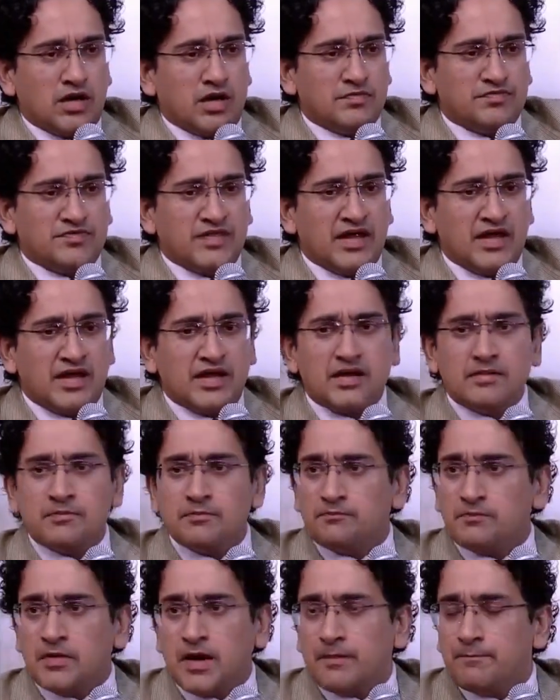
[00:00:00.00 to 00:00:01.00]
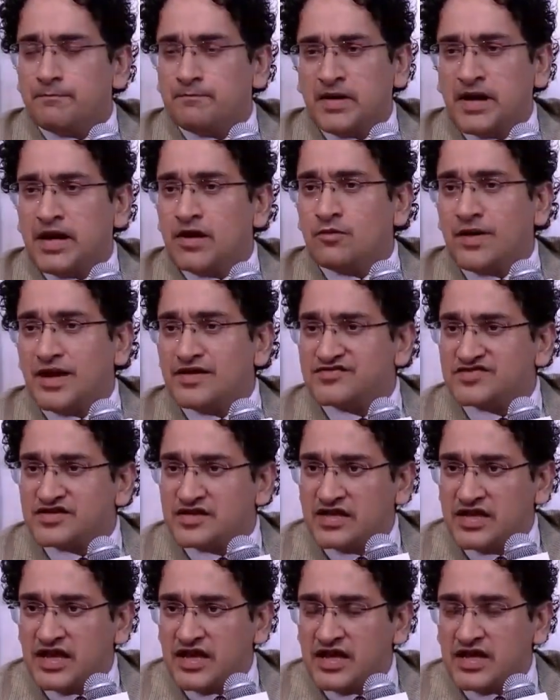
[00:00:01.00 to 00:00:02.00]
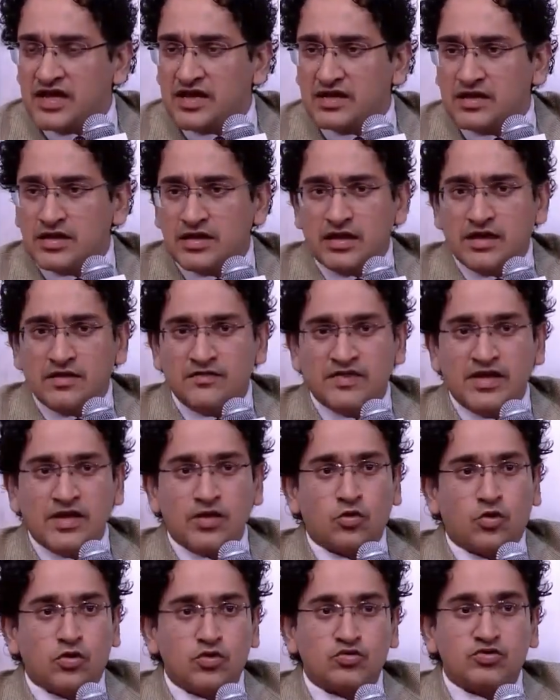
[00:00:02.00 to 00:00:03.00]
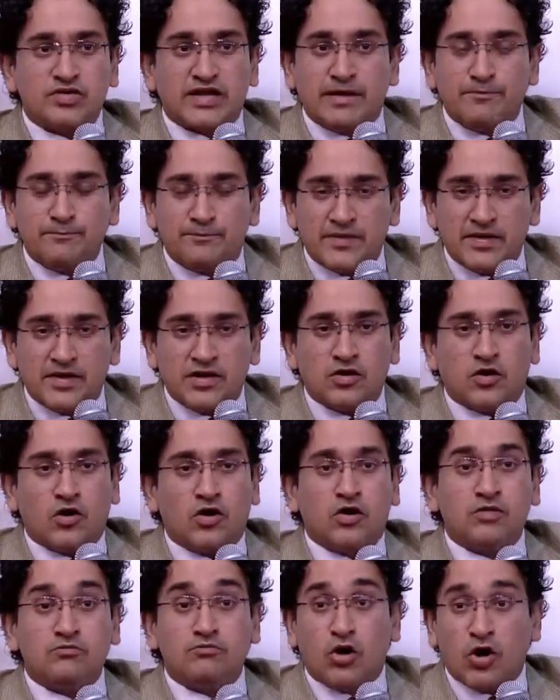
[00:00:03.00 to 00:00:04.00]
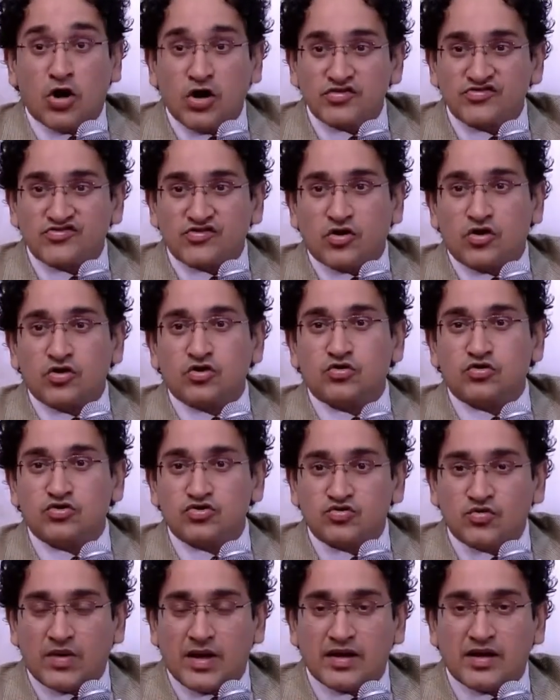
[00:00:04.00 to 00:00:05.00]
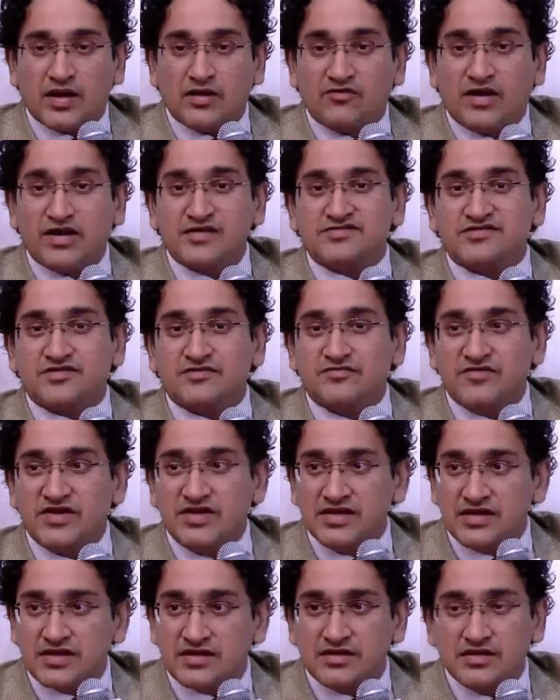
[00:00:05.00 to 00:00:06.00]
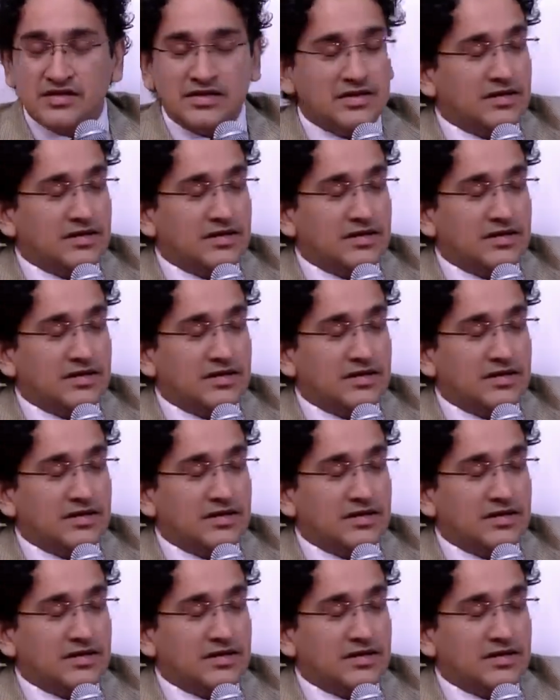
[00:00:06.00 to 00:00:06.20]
they pray once a day. They go to temple or mosque or gurudwara once a week.